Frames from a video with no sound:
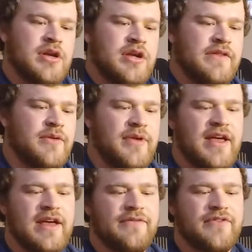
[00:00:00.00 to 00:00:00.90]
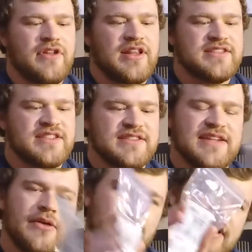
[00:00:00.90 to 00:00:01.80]
Then we have cleansing
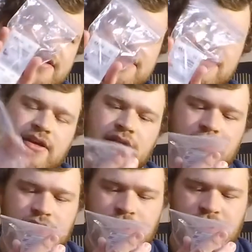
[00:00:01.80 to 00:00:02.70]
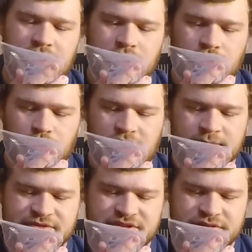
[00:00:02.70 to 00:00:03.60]
towelettes, alcohol
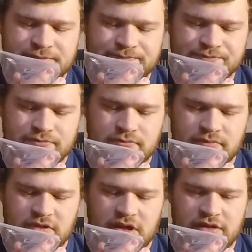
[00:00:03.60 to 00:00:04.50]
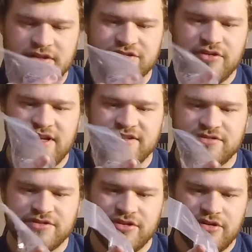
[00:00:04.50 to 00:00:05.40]
wipes. These are nice.
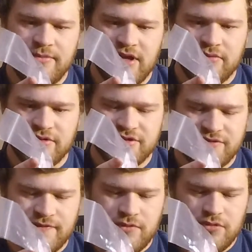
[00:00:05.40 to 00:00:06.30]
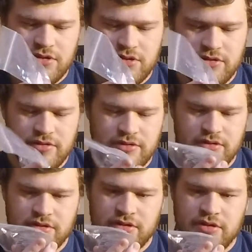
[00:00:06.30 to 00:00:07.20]
There's a good amount. There's
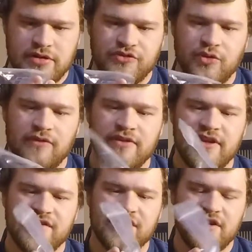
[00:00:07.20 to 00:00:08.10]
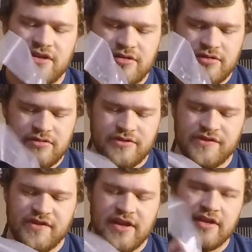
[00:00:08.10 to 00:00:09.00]
12 of these in here. Looks
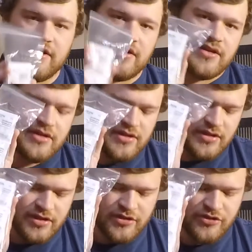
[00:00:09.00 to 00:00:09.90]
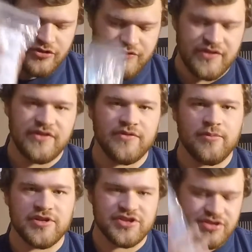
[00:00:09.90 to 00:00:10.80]
like you can use these for a
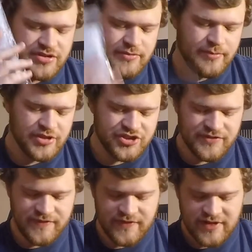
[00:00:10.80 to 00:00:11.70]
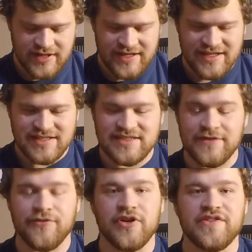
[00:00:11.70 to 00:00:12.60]
bunch of
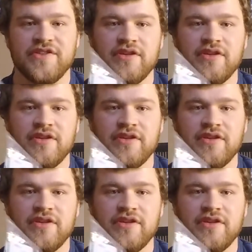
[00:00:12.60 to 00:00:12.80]
different